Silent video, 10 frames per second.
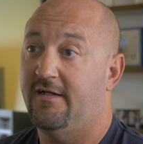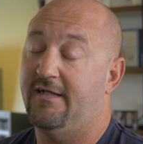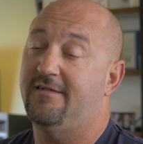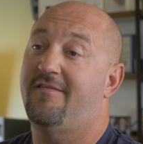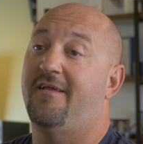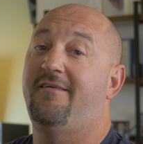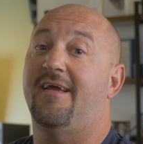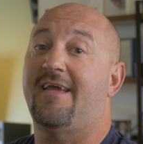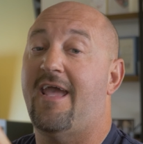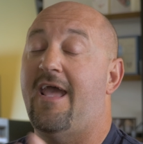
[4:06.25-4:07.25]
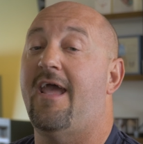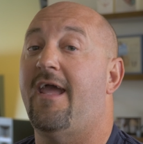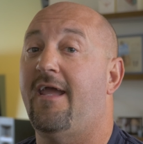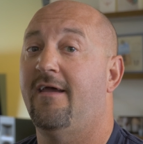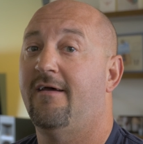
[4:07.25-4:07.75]
is the
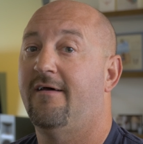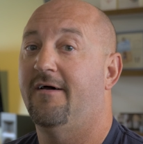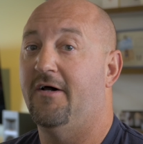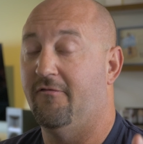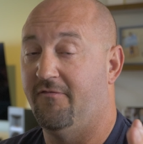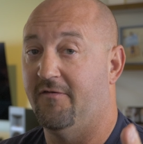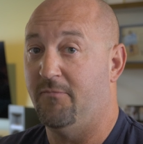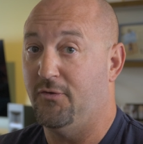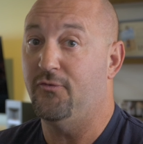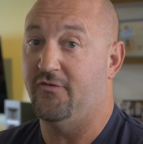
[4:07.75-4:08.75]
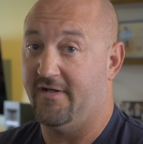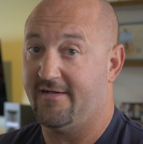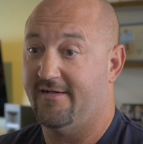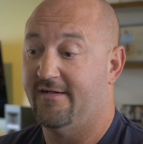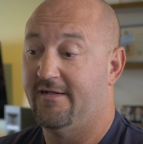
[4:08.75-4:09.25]
decay of the
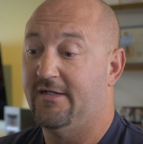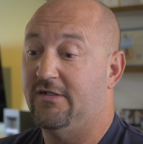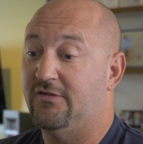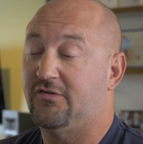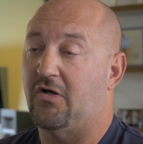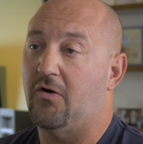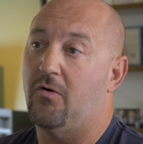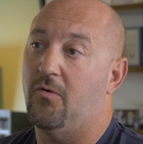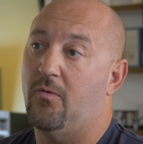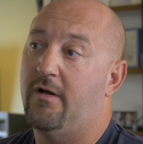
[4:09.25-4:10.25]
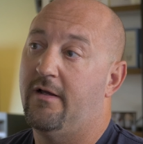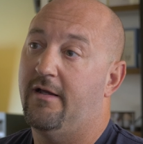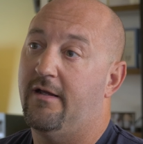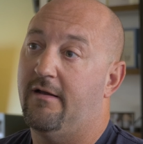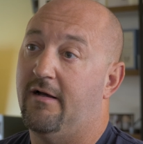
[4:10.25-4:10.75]
music. So
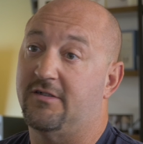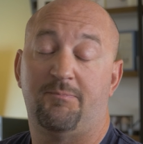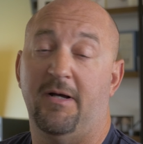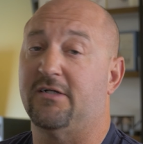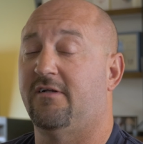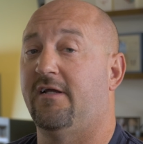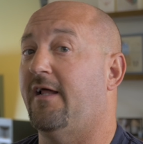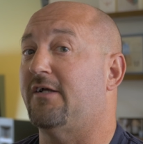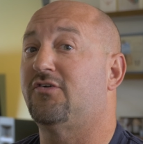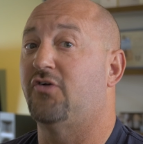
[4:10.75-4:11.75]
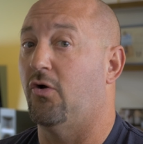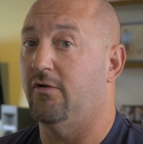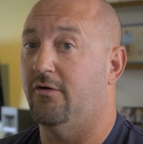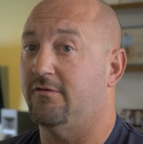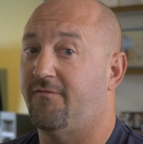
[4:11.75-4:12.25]
especially in like
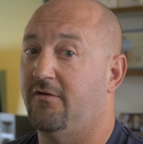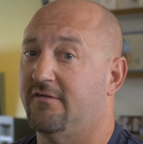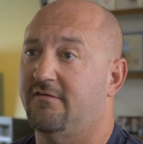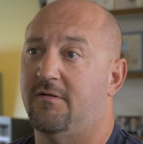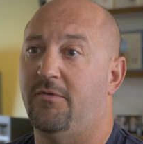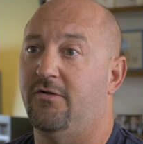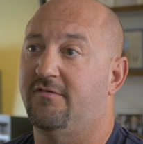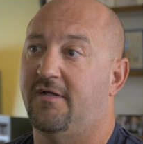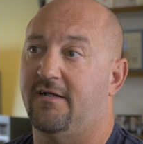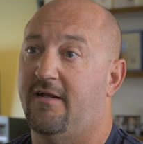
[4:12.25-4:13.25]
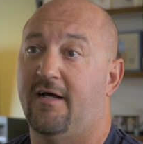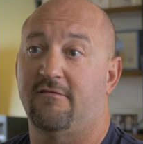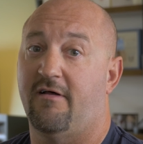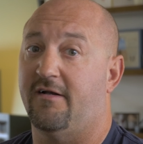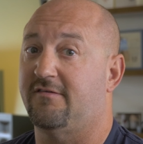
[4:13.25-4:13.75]
solos. If you listen to music that
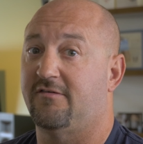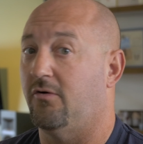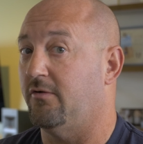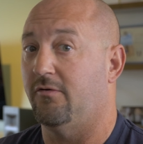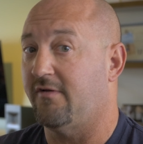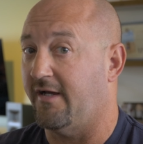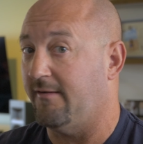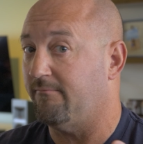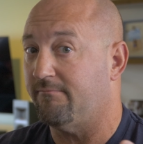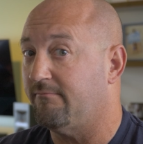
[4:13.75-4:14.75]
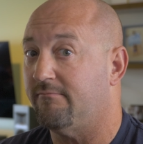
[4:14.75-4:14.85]
has a lot of solo type